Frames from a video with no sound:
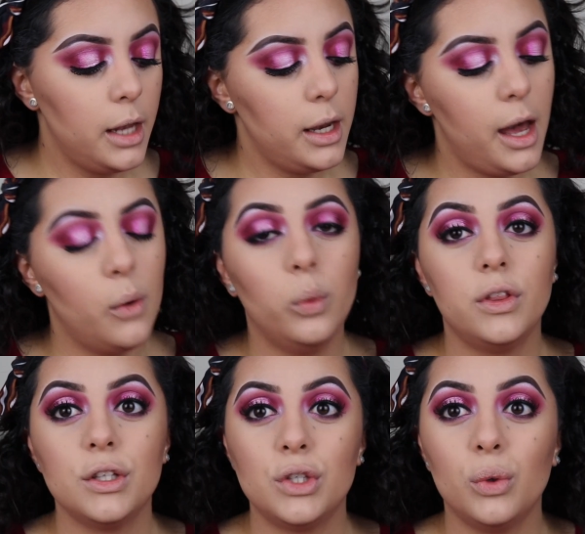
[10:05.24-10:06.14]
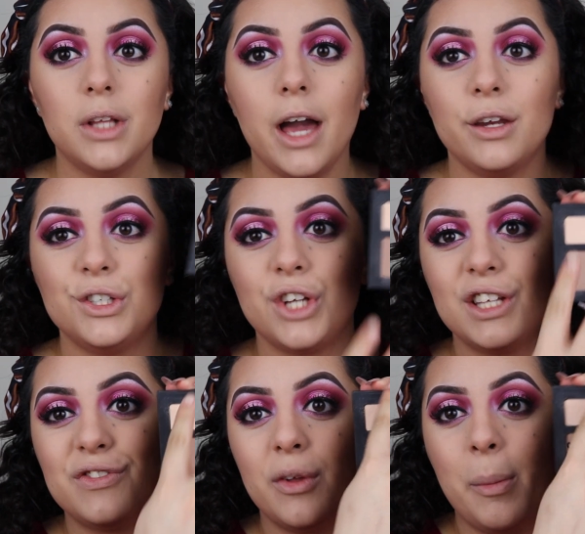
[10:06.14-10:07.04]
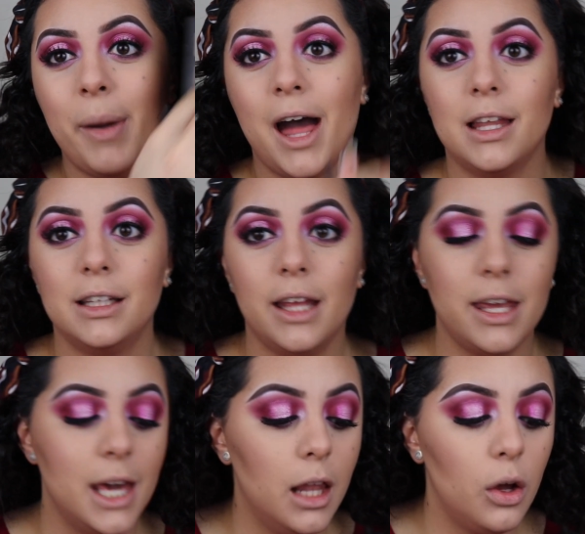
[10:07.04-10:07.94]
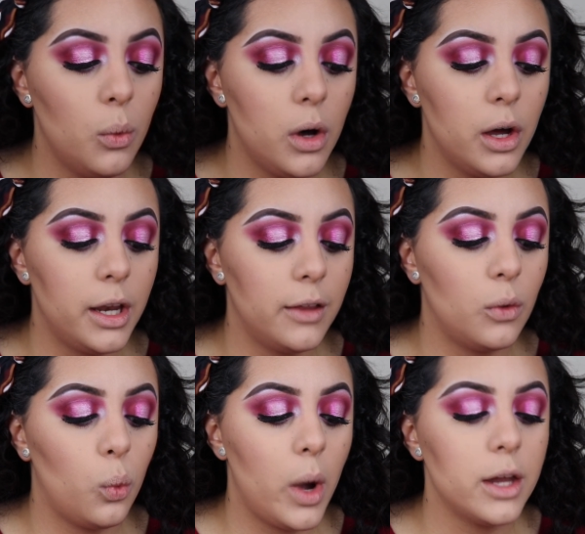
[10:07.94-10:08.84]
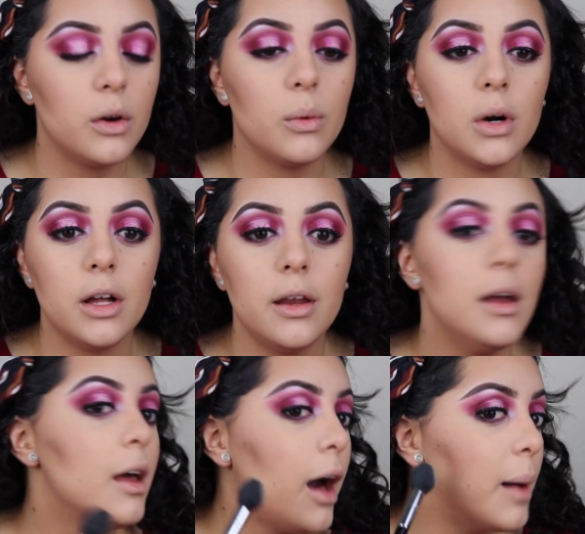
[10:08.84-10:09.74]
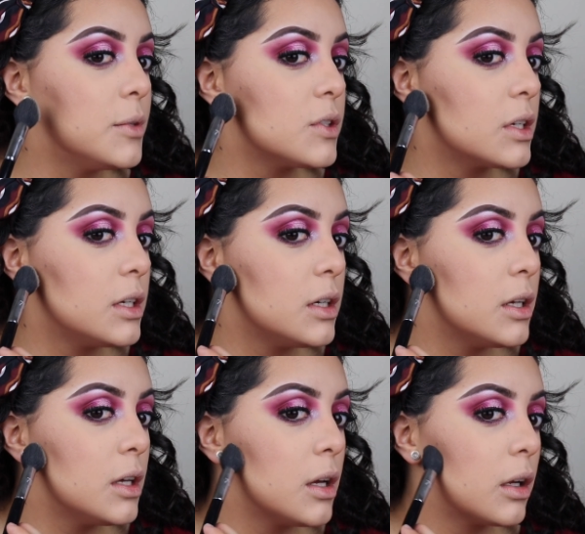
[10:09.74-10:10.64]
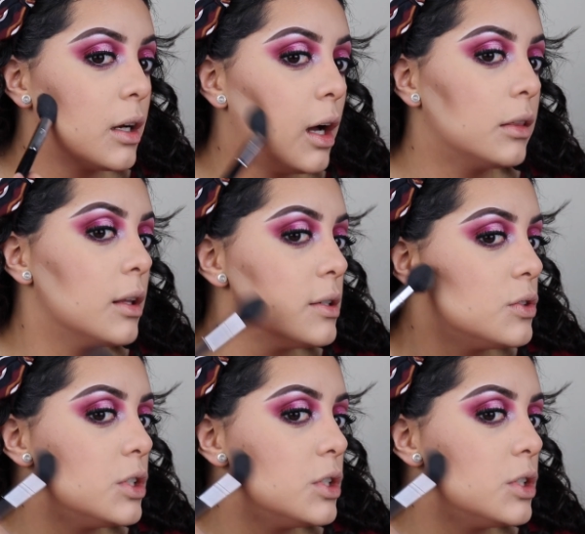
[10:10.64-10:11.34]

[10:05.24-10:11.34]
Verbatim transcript: And now with the two lightest shades from the palette, the yellow one and the whiter one, I'm just gonna cut those